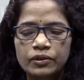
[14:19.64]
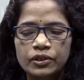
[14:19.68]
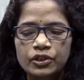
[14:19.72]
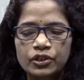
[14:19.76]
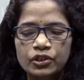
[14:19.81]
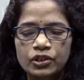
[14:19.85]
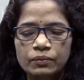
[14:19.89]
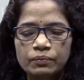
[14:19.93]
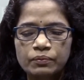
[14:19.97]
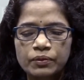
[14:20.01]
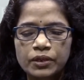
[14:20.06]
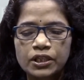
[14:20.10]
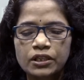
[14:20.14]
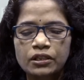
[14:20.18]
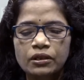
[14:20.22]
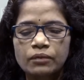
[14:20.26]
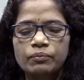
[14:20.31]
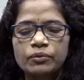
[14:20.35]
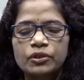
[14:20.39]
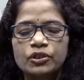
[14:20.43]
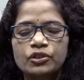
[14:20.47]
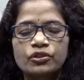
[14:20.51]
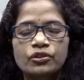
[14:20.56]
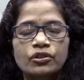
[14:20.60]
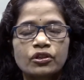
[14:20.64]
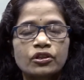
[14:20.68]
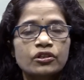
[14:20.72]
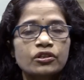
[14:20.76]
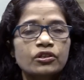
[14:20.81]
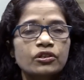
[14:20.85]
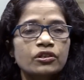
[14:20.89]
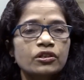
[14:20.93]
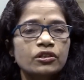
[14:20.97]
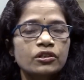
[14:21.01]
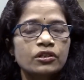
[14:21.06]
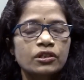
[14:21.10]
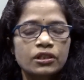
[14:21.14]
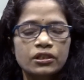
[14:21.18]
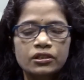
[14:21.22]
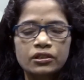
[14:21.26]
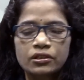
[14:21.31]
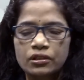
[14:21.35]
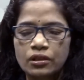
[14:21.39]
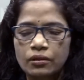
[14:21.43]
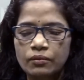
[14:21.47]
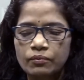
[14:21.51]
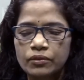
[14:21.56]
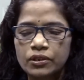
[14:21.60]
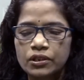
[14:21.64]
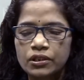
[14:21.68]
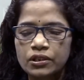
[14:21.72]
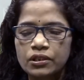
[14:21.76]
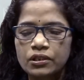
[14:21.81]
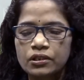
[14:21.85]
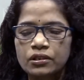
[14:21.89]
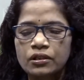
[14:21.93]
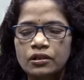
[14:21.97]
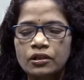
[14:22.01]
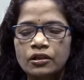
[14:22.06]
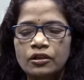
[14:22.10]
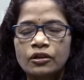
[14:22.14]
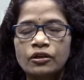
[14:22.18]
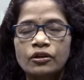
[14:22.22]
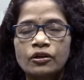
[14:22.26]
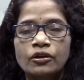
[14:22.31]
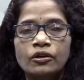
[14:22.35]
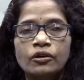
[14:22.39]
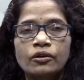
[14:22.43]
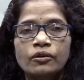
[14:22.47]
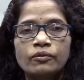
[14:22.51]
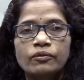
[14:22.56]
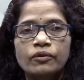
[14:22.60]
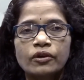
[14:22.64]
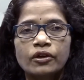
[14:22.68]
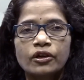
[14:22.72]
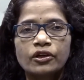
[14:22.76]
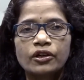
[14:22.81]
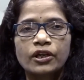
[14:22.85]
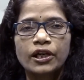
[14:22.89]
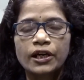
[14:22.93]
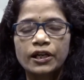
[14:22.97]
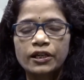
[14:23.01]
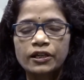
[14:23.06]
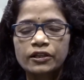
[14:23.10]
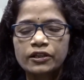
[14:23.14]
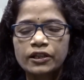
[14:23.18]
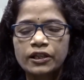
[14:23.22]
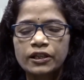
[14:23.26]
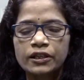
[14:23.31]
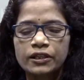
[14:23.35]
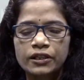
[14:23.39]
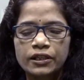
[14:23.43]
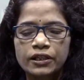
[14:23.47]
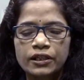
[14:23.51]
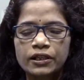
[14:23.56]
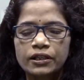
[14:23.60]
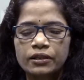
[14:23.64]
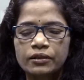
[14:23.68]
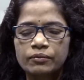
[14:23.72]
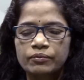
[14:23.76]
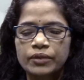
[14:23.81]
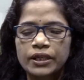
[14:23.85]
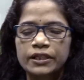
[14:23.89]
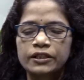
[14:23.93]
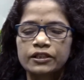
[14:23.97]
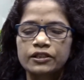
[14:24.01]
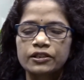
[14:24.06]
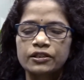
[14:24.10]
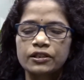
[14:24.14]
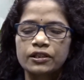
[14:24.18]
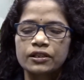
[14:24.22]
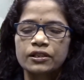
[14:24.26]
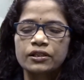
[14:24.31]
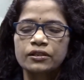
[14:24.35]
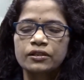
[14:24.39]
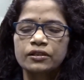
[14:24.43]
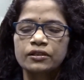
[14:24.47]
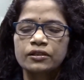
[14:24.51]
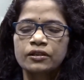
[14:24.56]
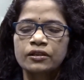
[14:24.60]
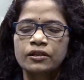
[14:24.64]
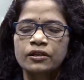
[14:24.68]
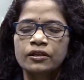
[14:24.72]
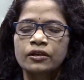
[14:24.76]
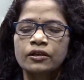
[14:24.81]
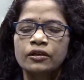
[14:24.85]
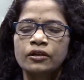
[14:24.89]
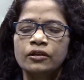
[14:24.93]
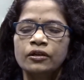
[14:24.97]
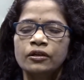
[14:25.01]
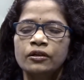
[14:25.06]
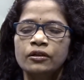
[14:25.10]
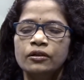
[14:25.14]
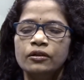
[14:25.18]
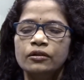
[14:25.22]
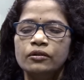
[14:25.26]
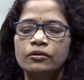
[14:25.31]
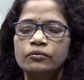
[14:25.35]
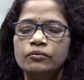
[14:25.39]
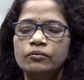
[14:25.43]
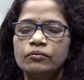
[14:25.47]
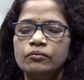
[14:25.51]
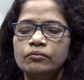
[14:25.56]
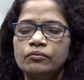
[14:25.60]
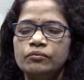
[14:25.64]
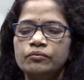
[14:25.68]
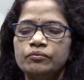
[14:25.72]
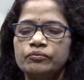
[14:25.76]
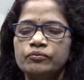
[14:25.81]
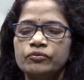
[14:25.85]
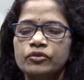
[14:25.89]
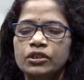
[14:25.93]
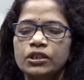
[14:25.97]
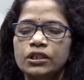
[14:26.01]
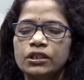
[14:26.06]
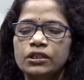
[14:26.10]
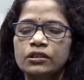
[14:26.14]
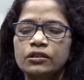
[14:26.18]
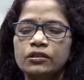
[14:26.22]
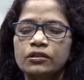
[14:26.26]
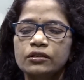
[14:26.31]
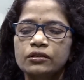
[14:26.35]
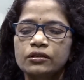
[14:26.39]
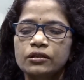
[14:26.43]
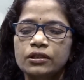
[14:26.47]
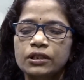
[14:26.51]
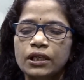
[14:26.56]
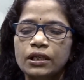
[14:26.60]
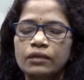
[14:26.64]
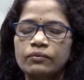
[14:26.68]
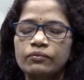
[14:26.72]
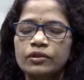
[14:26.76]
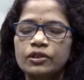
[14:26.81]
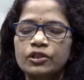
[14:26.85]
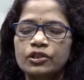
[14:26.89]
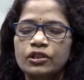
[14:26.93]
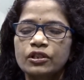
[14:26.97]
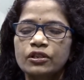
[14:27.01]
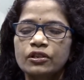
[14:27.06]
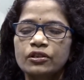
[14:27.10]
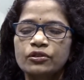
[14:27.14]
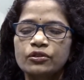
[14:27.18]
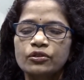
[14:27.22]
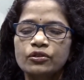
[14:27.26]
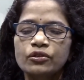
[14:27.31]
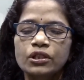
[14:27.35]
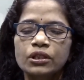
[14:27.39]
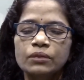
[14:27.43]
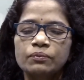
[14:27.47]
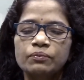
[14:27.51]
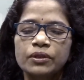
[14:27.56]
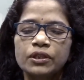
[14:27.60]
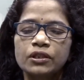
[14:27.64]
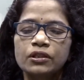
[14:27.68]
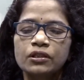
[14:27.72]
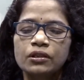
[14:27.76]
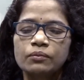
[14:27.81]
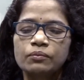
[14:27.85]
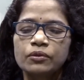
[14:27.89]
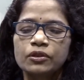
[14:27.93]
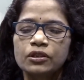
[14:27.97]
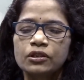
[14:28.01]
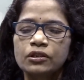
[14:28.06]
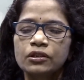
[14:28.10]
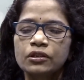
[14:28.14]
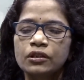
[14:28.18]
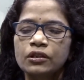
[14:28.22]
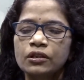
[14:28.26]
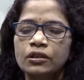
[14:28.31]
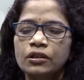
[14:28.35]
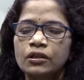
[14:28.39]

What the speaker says: depend upon sorcerers and shamans for health and healing practices. Then the tribals they also depend upon